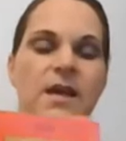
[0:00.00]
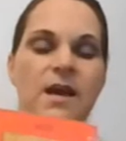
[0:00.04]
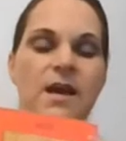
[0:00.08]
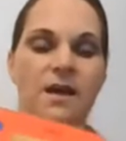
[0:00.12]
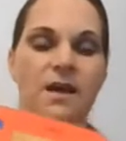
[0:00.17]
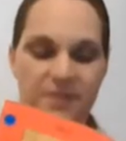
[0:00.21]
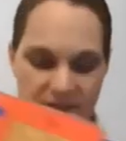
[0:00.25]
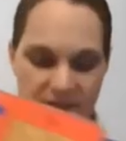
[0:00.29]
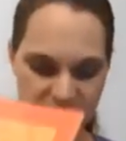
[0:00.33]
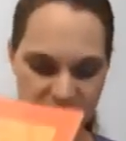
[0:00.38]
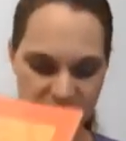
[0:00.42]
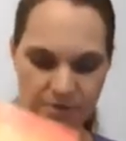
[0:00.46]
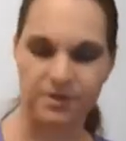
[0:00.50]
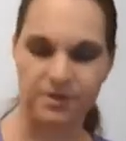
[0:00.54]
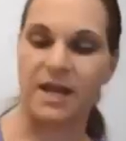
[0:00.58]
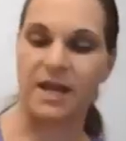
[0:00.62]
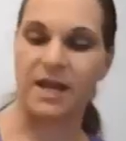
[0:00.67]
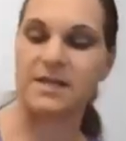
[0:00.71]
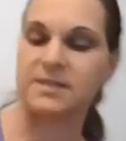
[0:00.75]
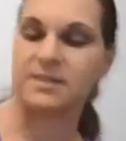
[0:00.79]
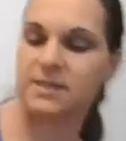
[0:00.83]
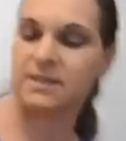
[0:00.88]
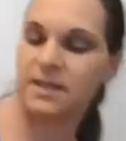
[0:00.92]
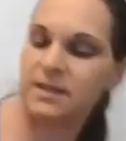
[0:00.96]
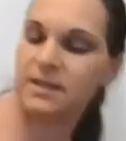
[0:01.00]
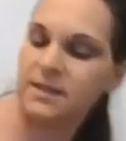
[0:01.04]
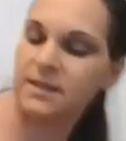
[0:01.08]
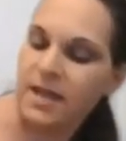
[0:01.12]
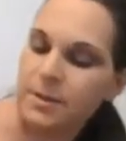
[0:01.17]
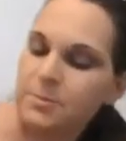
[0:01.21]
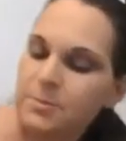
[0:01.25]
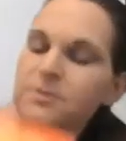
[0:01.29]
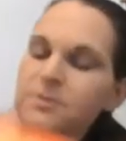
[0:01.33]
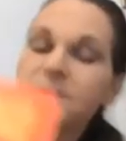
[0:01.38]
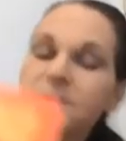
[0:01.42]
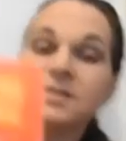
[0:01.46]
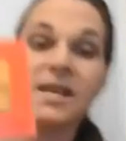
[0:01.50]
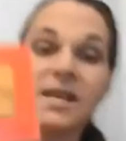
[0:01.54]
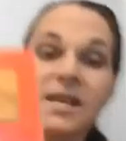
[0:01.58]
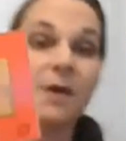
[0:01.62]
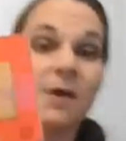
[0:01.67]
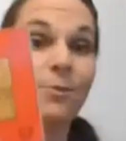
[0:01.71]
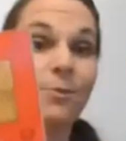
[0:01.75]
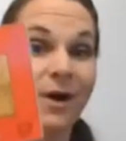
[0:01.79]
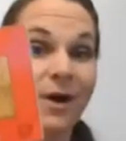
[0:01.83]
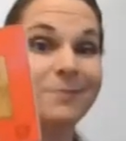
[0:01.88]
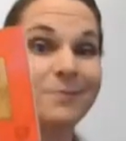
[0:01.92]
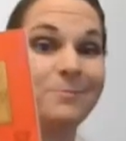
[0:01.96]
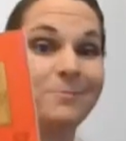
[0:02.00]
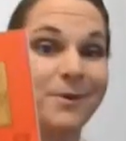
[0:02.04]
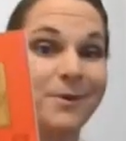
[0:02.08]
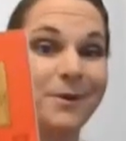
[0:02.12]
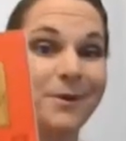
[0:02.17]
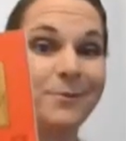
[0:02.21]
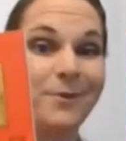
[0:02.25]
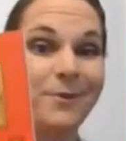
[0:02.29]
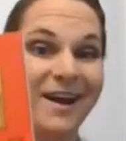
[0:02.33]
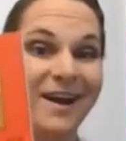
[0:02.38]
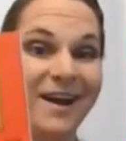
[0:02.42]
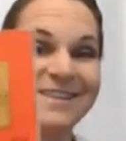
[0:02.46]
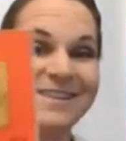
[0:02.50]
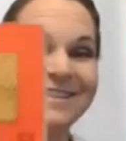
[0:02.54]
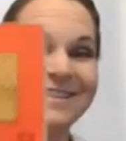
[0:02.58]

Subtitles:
These are nicely labeled set 1, book 1,